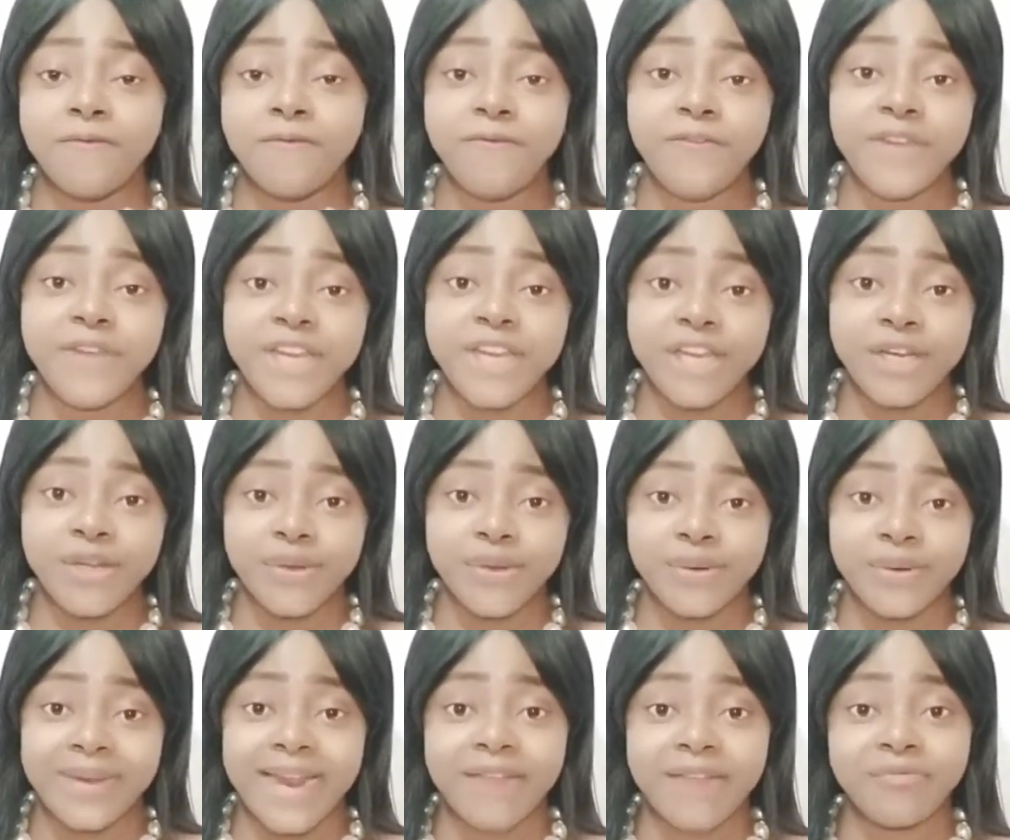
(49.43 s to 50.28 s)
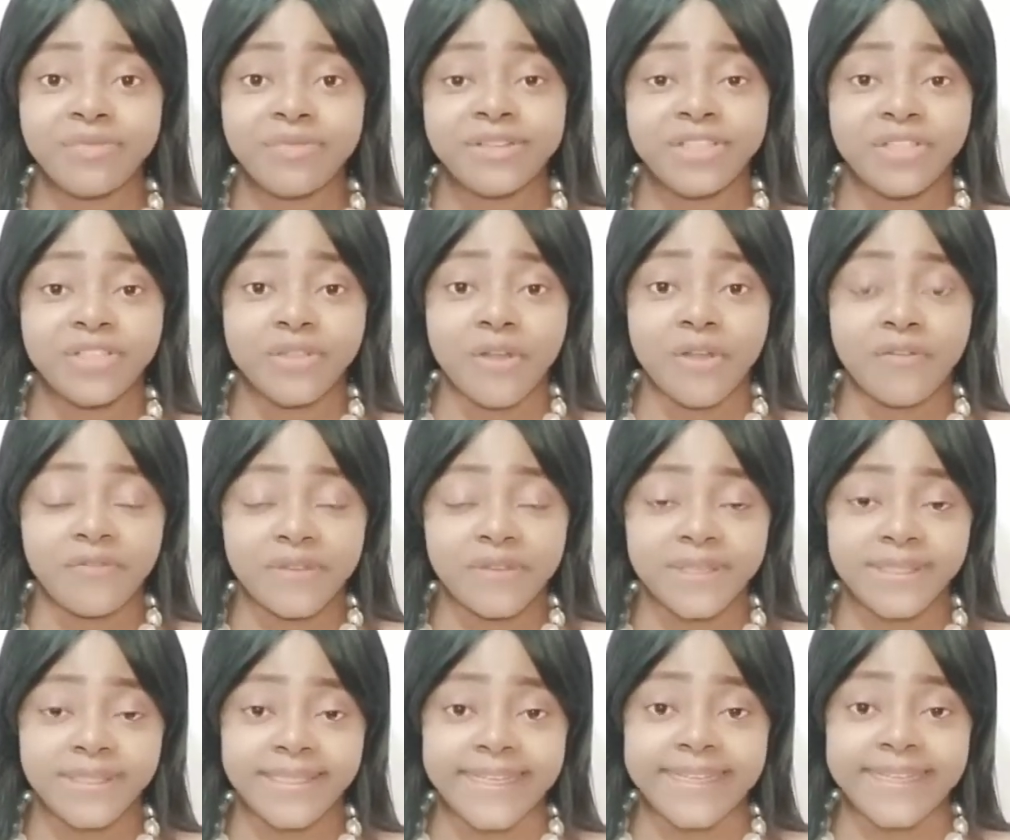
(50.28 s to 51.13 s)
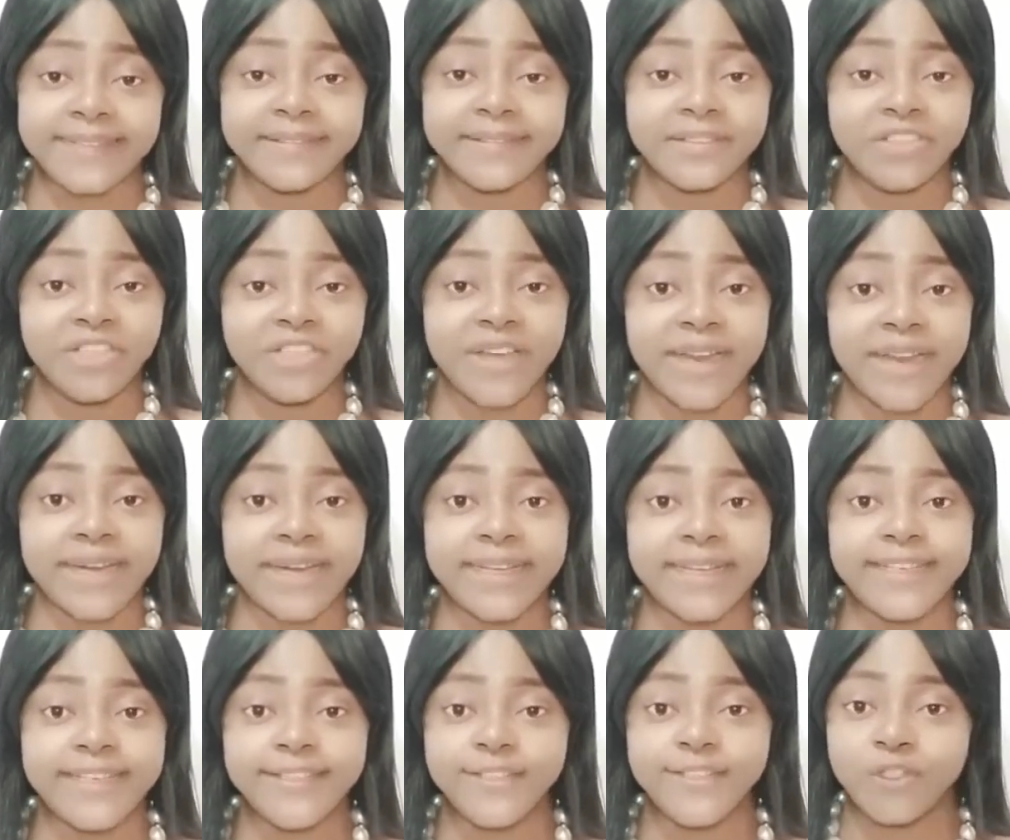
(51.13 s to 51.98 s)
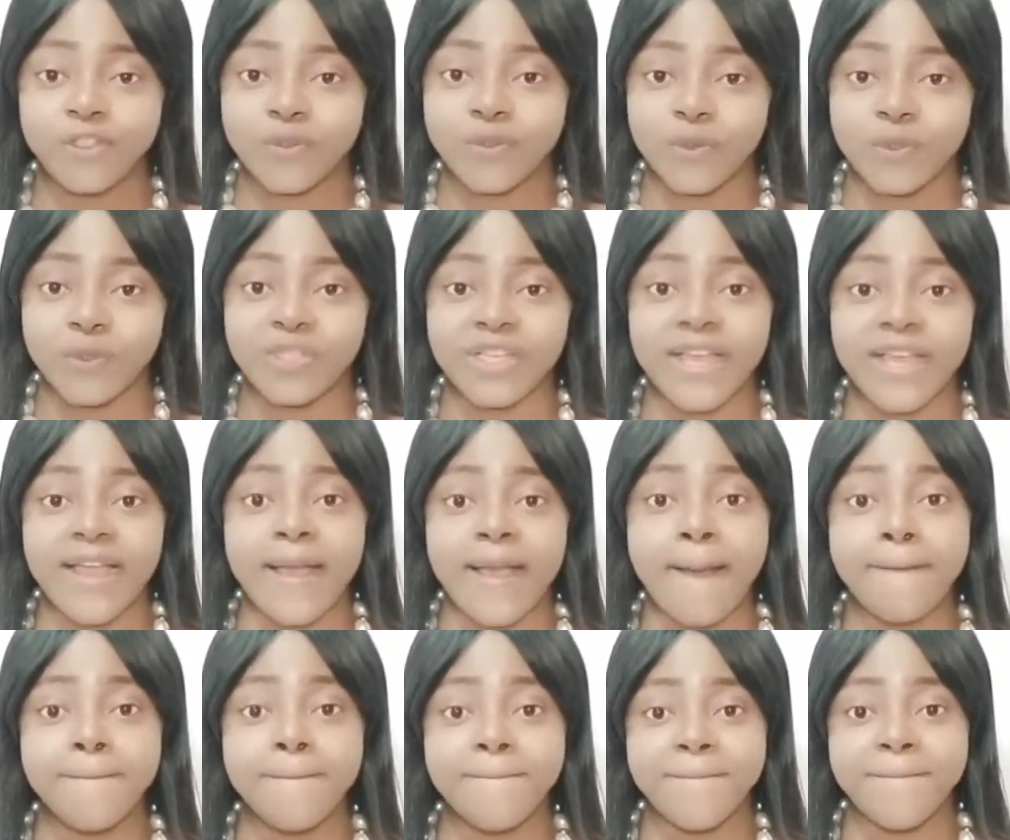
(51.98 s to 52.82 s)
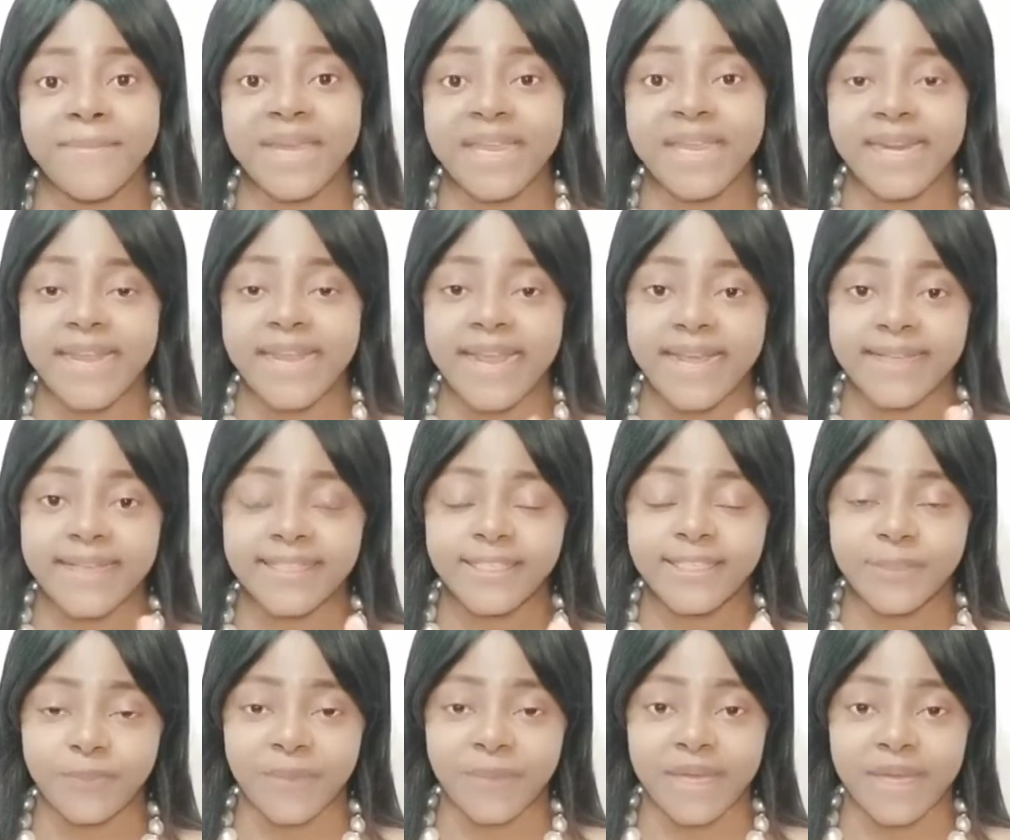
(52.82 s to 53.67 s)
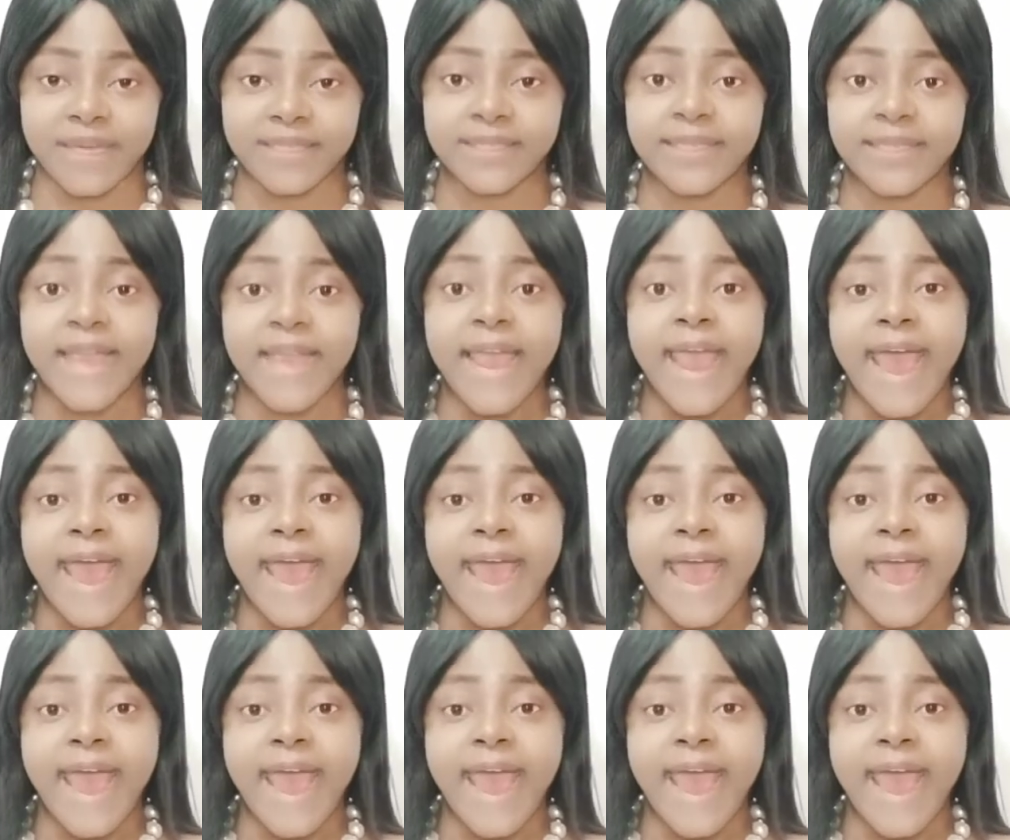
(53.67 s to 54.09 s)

video that resurfaced in the Chinese social media space.